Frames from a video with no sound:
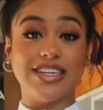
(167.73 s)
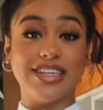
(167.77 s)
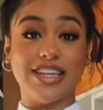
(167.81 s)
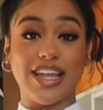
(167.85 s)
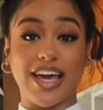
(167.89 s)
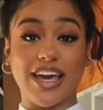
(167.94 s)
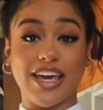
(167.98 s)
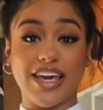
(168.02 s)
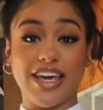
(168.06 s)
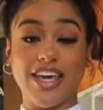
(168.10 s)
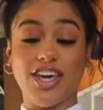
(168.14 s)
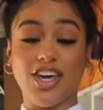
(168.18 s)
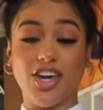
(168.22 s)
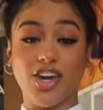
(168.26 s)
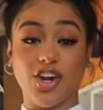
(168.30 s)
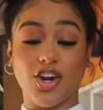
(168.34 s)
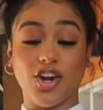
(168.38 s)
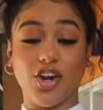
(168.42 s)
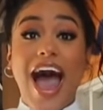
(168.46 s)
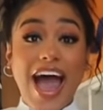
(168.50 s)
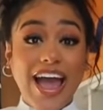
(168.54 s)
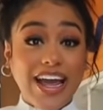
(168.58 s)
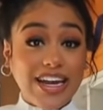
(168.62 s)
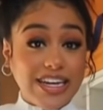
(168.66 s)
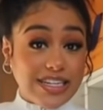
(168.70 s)
to like here.
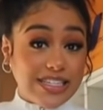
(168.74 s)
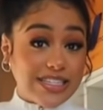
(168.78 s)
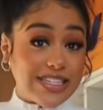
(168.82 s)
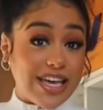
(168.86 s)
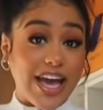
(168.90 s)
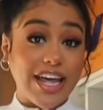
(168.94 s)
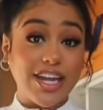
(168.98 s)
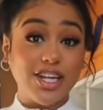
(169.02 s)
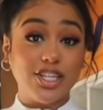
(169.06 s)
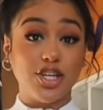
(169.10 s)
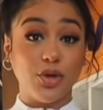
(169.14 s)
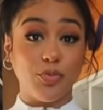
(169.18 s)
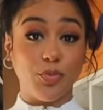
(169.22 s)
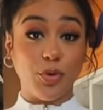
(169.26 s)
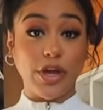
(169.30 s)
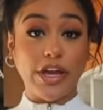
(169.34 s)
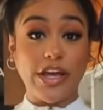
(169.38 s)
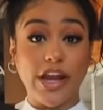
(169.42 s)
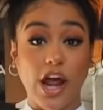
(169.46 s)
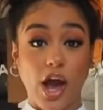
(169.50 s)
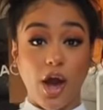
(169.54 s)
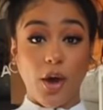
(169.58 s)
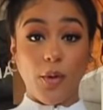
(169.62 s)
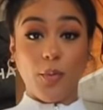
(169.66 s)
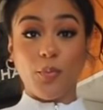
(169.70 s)
I decided to bring
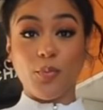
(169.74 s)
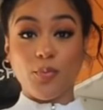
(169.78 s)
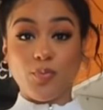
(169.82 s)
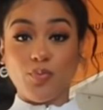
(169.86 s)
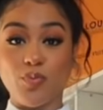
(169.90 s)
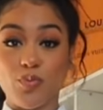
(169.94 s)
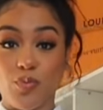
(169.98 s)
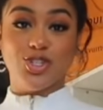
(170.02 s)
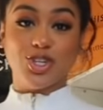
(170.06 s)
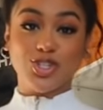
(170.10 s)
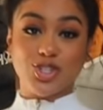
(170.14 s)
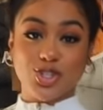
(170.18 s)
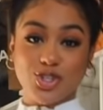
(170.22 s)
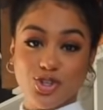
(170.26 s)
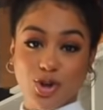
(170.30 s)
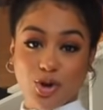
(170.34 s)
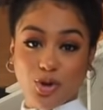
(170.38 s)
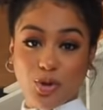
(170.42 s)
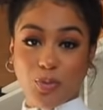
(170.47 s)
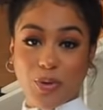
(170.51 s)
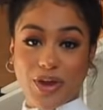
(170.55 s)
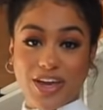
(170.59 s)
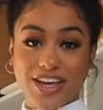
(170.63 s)
it up just to show the